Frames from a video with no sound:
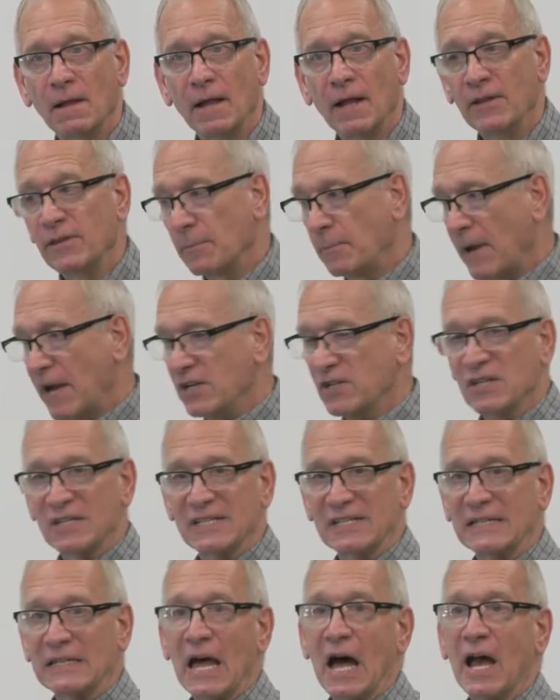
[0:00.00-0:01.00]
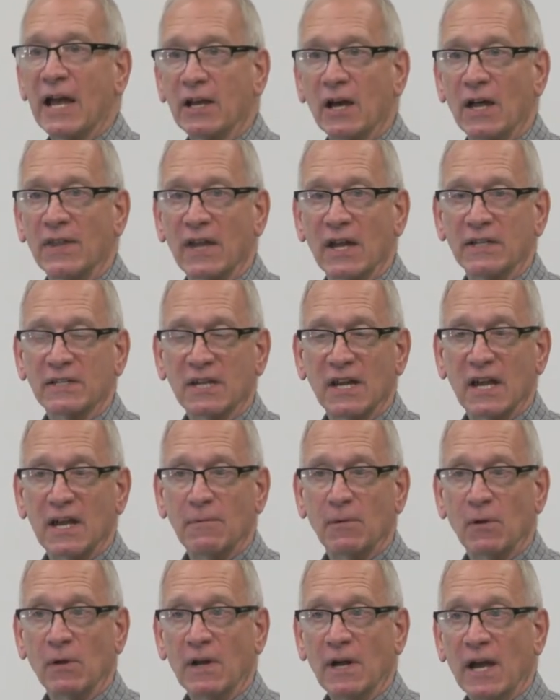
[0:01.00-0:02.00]
And the patient's lying on that
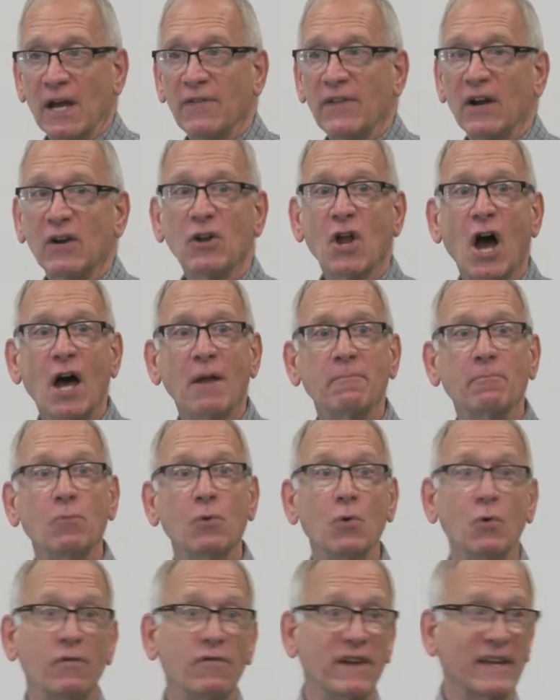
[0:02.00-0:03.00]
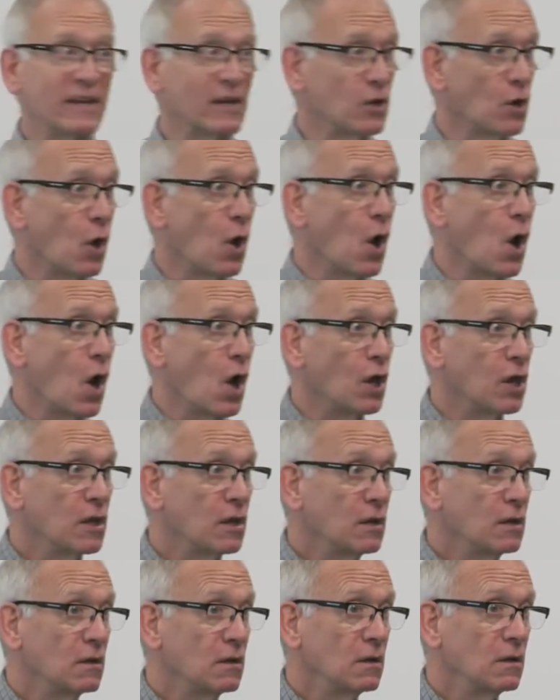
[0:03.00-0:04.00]
table, and they're not moving at all.
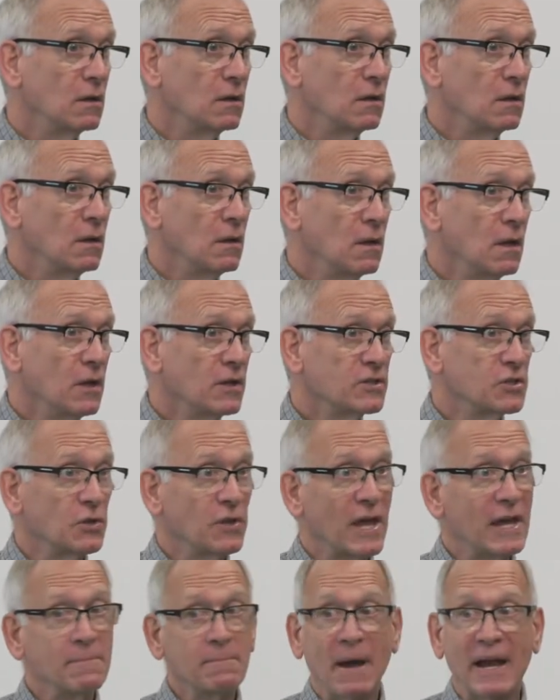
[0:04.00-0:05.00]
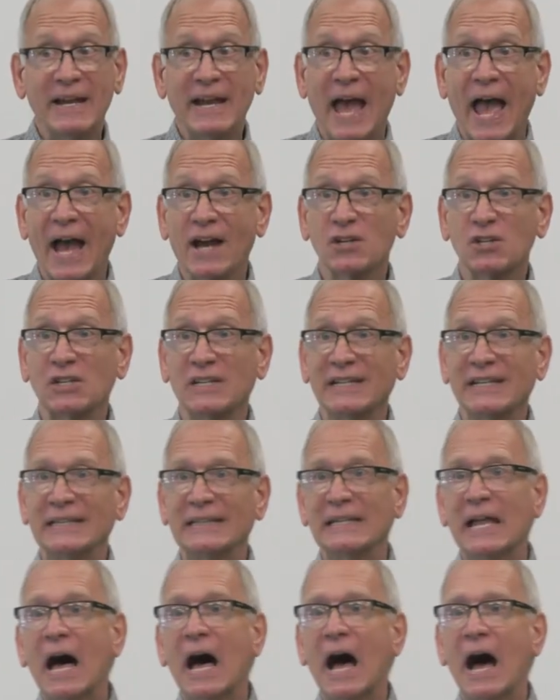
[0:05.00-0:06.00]
So they might actually
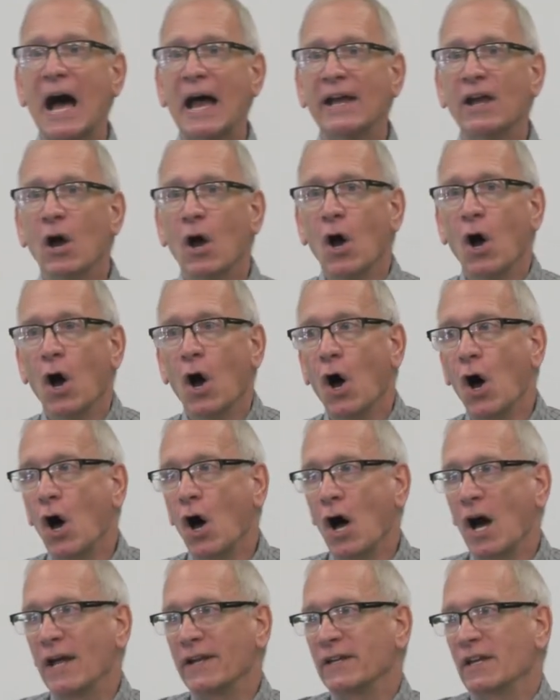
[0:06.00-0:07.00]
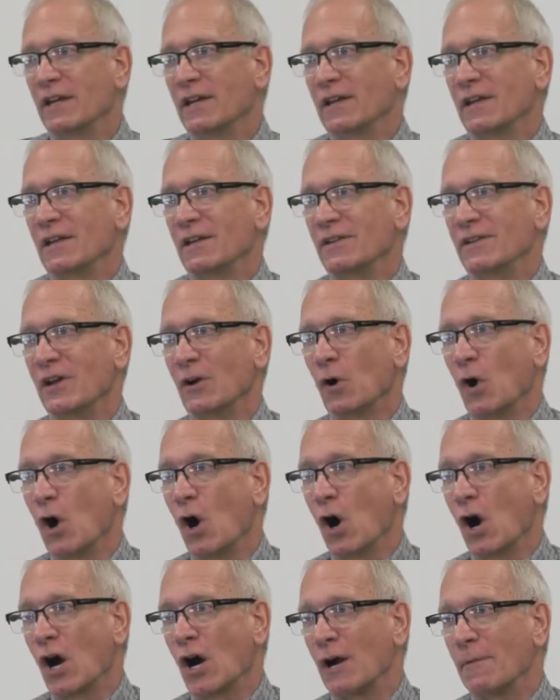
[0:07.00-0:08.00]
lie on their
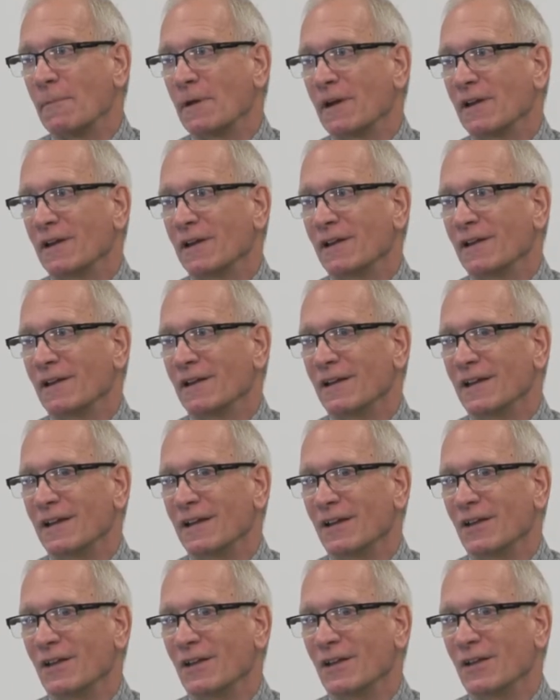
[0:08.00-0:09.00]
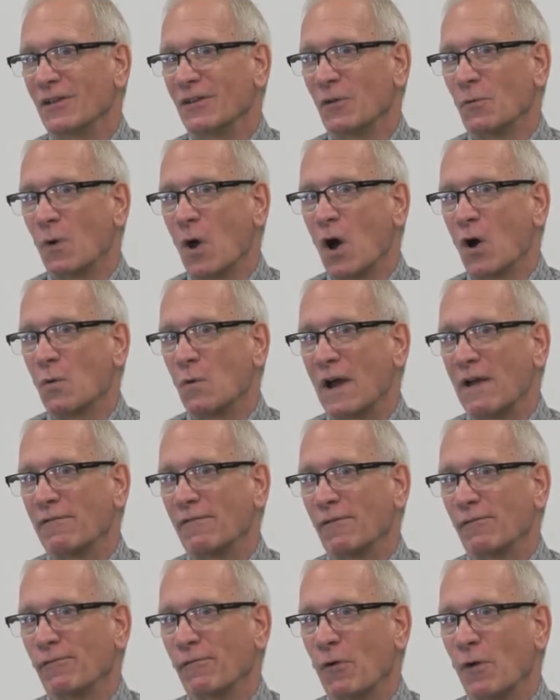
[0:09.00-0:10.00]
arm the wrong way
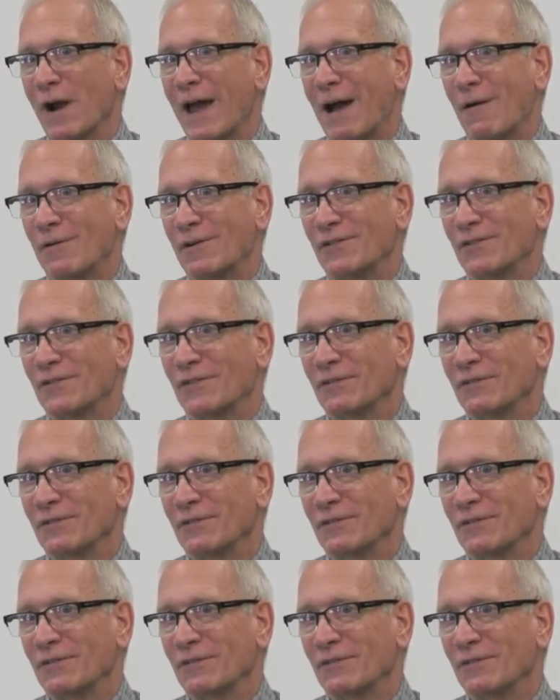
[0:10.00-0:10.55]
for four hours.